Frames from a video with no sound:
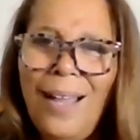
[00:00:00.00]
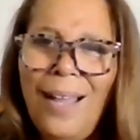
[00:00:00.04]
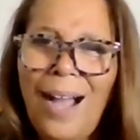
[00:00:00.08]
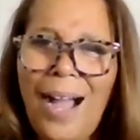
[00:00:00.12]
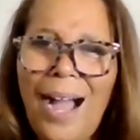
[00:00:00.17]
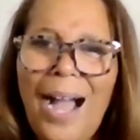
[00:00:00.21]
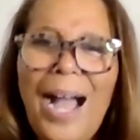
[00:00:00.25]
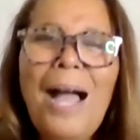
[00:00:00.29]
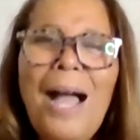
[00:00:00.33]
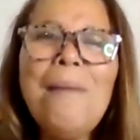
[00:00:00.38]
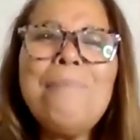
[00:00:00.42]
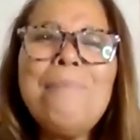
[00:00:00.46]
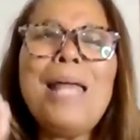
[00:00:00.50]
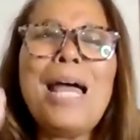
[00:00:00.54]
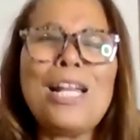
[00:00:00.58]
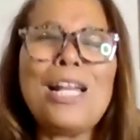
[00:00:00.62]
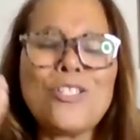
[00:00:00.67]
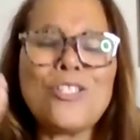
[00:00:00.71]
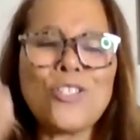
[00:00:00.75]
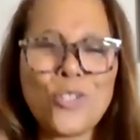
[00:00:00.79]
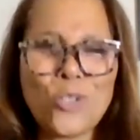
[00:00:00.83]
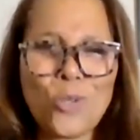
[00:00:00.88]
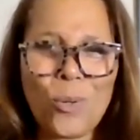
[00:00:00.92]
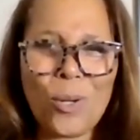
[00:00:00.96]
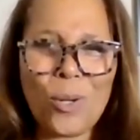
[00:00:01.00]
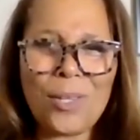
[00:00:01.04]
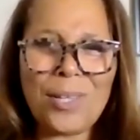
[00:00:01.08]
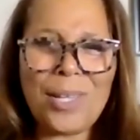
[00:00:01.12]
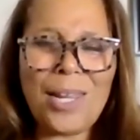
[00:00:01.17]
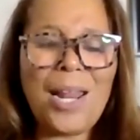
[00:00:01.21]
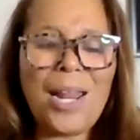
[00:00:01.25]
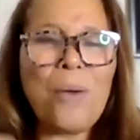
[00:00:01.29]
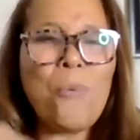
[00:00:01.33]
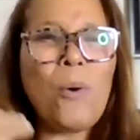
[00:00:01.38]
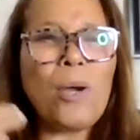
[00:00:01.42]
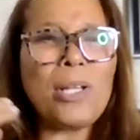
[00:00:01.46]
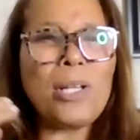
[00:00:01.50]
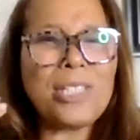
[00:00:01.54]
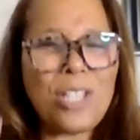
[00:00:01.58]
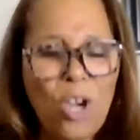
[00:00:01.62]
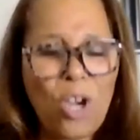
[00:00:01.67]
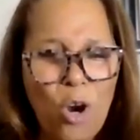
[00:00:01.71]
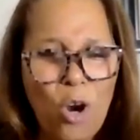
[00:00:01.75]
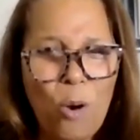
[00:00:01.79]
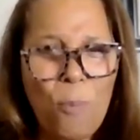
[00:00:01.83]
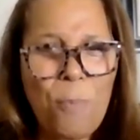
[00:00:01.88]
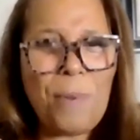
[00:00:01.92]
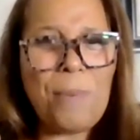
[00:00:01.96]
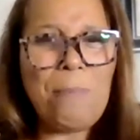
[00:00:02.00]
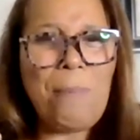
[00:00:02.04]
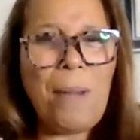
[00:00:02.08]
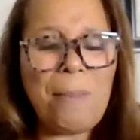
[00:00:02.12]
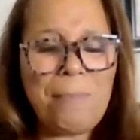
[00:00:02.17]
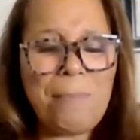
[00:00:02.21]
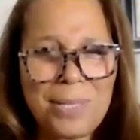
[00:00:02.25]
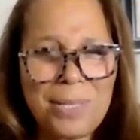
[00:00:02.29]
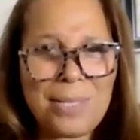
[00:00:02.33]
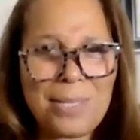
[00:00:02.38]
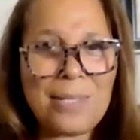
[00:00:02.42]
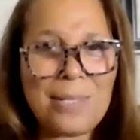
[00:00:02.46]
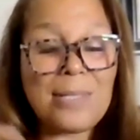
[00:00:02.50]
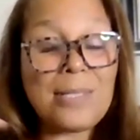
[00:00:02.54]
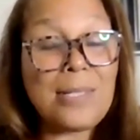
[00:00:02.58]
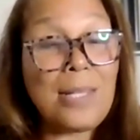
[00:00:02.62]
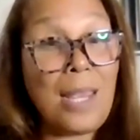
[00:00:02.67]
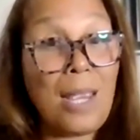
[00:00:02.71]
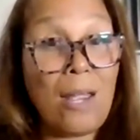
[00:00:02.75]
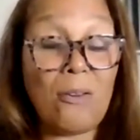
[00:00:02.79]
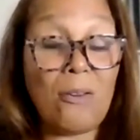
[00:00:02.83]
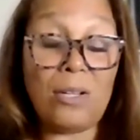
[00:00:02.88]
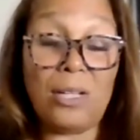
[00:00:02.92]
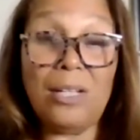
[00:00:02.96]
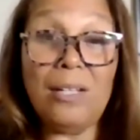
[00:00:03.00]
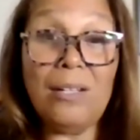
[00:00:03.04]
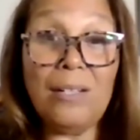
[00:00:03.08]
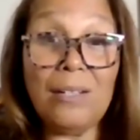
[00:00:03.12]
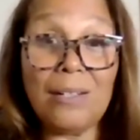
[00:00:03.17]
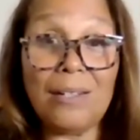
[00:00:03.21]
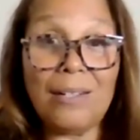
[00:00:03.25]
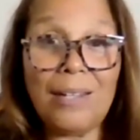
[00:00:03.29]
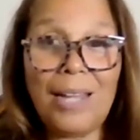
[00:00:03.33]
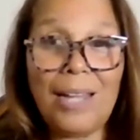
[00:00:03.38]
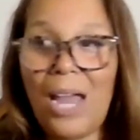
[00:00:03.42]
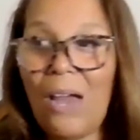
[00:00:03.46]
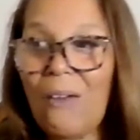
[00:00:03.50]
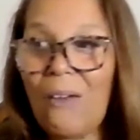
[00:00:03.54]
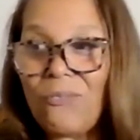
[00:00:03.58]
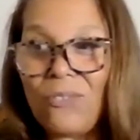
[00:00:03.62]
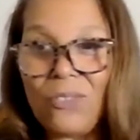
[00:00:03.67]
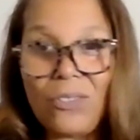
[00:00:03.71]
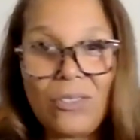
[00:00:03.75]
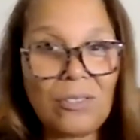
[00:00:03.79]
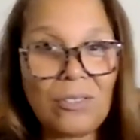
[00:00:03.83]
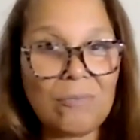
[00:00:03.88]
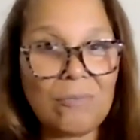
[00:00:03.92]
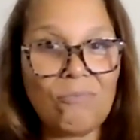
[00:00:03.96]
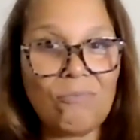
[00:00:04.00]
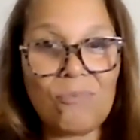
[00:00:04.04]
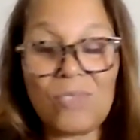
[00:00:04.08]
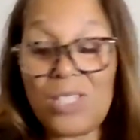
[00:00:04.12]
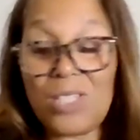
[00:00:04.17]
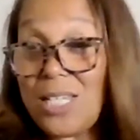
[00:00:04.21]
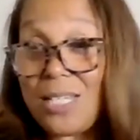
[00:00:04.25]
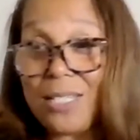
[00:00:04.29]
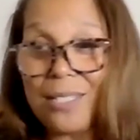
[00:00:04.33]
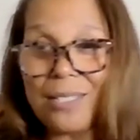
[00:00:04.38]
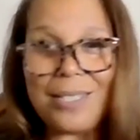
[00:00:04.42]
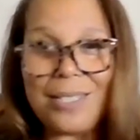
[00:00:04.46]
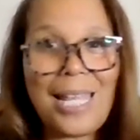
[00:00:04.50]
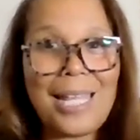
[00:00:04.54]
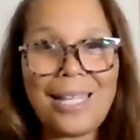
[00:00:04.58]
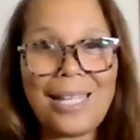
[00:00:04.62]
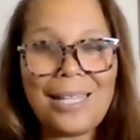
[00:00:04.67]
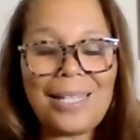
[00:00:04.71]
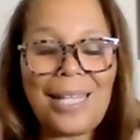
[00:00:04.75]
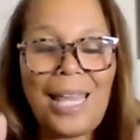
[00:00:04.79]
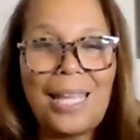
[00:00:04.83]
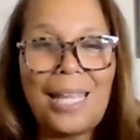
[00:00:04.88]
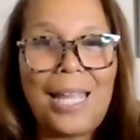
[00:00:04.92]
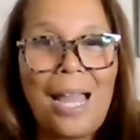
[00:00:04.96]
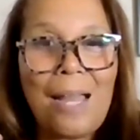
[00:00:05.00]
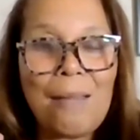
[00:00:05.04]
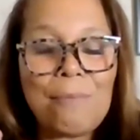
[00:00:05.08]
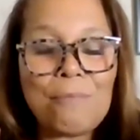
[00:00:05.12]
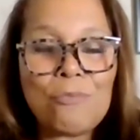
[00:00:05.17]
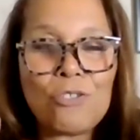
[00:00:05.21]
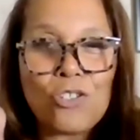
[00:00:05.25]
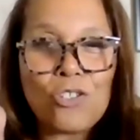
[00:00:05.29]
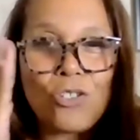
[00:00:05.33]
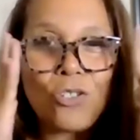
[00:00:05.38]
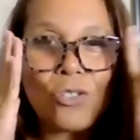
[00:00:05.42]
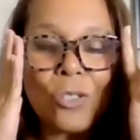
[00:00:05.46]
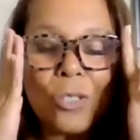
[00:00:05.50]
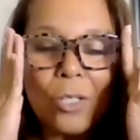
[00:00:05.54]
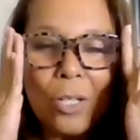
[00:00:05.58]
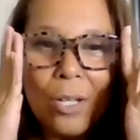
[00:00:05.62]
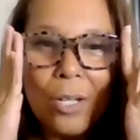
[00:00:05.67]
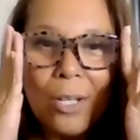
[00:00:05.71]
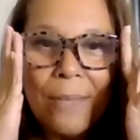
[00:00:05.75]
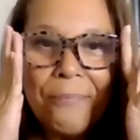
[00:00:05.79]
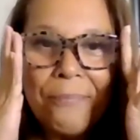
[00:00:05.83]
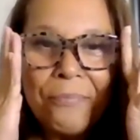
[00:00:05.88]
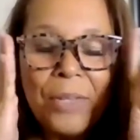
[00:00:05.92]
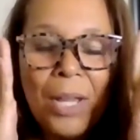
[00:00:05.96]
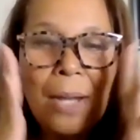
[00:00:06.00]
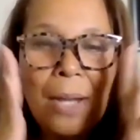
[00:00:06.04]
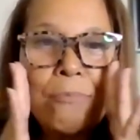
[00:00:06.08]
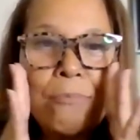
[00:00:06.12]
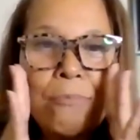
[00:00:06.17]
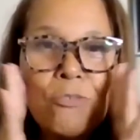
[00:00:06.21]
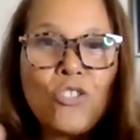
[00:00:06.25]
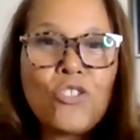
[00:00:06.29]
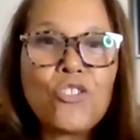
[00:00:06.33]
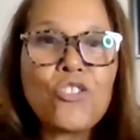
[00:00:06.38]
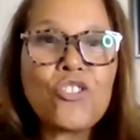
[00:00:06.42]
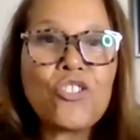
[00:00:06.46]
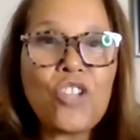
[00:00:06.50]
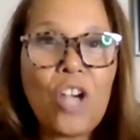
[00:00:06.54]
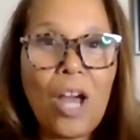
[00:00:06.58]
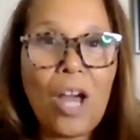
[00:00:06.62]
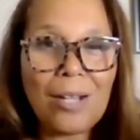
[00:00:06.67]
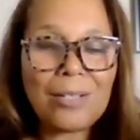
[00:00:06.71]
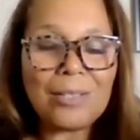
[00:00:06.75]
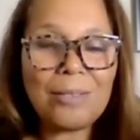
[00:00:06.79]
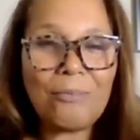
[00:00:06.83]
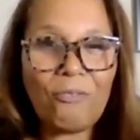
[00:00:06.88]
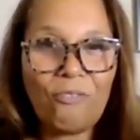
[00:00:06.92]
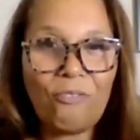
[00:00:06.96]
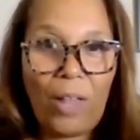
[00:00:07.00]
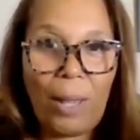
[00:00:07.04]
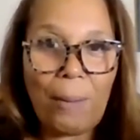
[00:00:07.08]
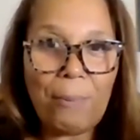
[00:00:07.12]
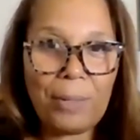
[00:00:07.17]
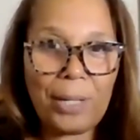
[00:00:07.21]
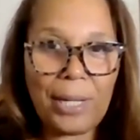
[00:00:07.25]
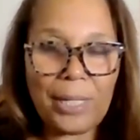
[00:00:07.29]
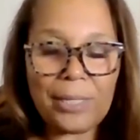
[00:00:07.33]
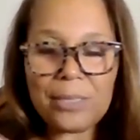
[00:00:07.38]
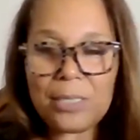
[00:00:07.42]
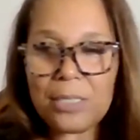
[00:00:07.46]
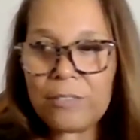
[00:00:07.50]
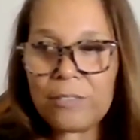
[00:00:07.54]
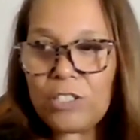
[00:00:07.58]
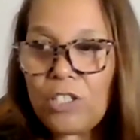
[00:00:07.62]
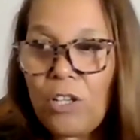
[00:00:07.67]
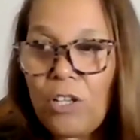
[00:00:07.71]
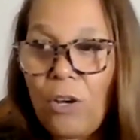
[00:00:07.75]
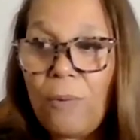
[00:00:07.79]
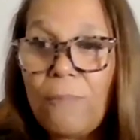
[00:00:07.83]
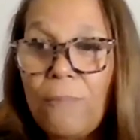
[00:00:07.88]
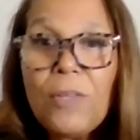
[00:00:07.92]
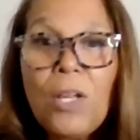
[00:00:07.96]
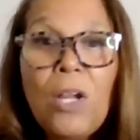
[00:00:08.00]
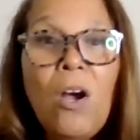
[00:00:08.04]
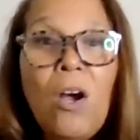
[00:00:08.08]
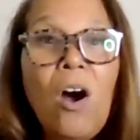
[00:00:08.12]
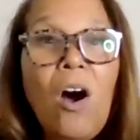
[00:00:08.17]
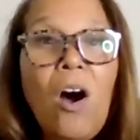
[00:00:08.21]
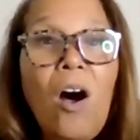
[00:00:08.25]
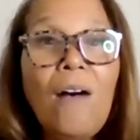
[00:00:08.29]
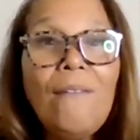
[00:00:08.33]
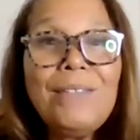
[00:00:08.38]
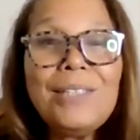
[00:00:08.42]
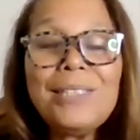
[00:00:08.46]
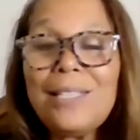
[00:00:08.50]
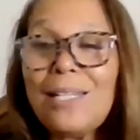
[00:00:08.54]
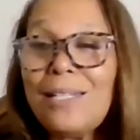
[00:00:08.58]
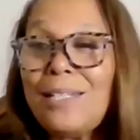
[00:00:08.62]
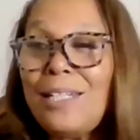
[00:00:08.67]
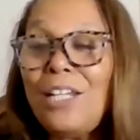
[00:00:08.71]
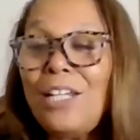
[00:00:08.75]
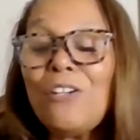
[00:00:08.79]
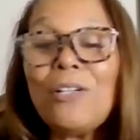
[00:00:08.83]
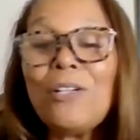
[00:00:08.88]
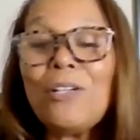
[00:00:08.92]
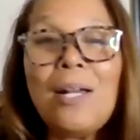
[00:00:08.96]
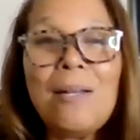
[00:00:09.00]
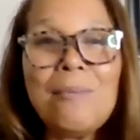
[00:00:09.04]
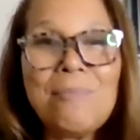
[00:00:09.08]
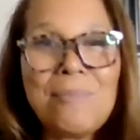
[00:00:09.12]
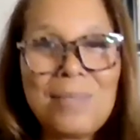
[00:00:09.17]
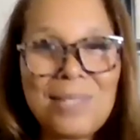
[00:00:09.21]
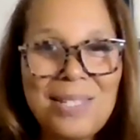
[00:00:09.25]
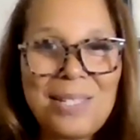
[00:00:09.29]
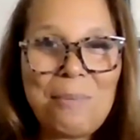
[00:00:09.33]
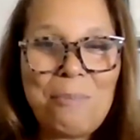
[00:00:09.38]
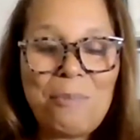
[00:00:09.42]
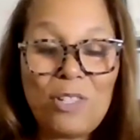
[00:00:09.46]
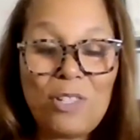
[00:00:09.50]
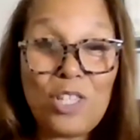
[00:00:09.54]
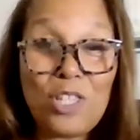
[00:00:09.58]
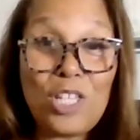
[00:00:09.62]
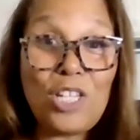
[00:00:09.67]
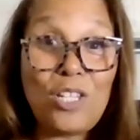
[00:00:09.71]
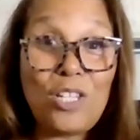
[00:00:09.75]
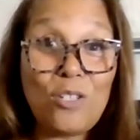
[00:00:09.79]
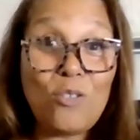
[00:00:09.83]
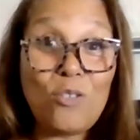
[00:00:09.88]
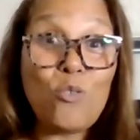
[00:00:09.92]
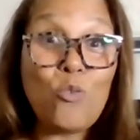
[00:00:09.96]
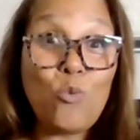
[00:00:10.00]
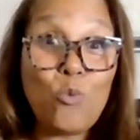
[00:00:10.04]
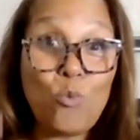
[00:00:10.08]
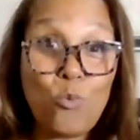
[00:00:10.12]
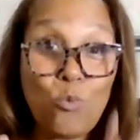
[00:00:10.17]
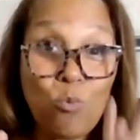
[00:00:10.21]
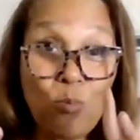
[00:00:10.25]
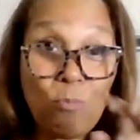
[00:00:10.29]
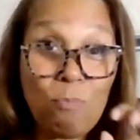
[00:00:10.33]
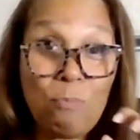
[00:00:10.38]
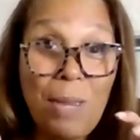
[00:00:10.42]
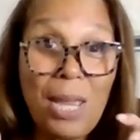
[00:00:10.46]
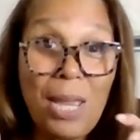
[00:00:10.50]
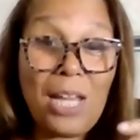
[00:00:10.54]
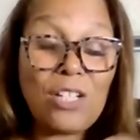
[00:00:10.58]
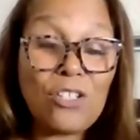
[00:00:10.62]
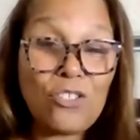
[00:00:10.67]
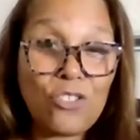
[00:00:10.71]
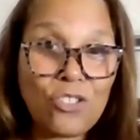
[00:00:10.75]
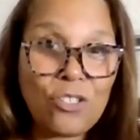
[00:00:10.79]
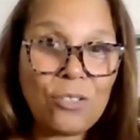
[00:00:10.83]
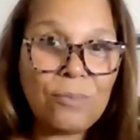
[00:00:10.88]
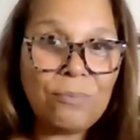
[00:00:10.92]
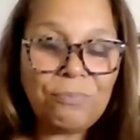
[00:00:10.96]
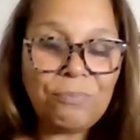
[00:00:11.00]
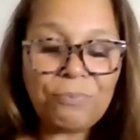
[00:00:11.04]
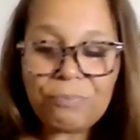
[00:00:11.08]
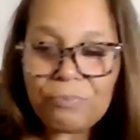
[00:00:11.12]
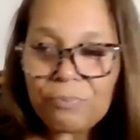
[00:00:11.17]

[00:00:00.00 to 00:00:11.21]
not sure that I want to open my business account here after this. Like I'm just shocked, flabbergasted." So all of a sudden here comes the new manager.